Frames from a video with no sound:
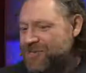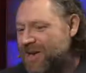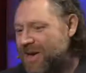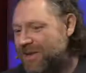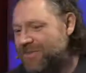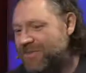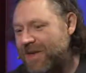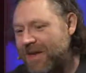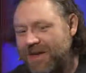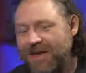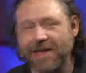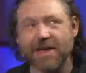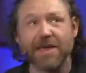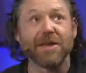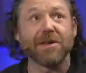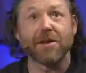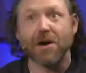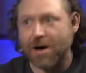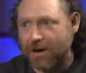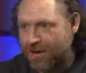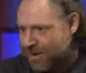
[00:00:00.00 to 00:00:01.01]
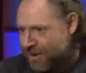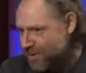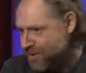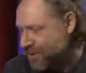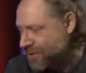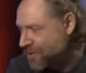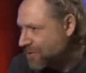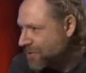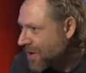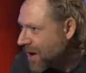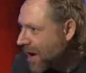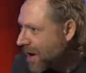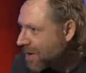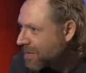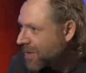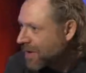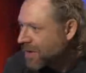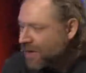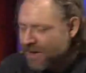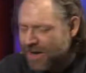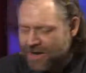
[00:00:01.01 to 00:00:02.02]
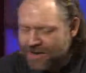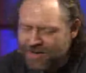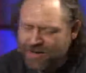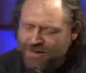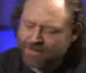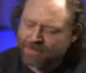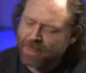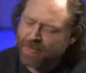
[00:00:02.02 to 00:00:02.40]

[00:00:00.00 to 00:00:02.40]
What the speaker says: same thing Enoch is describing, and